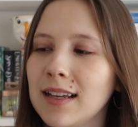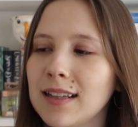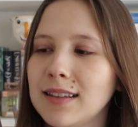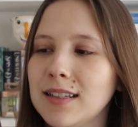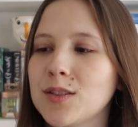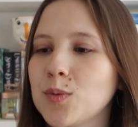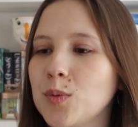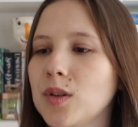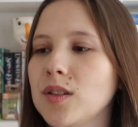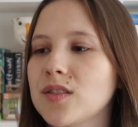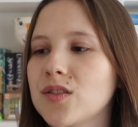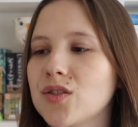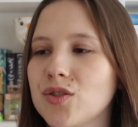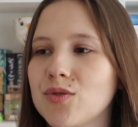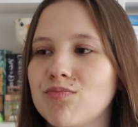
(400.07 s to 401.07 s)
This
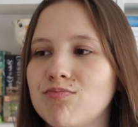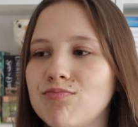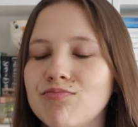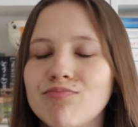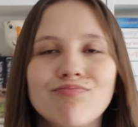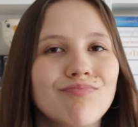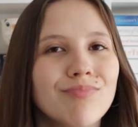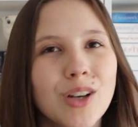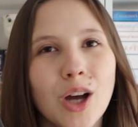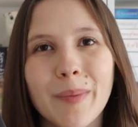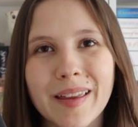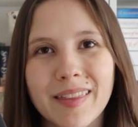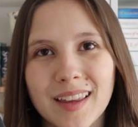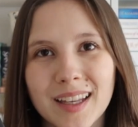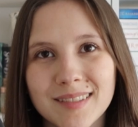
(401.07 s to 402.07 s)
was not
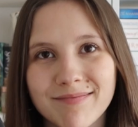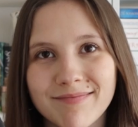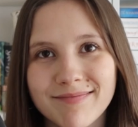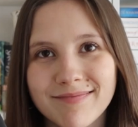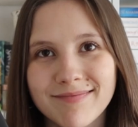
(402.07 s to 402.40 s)
my thing.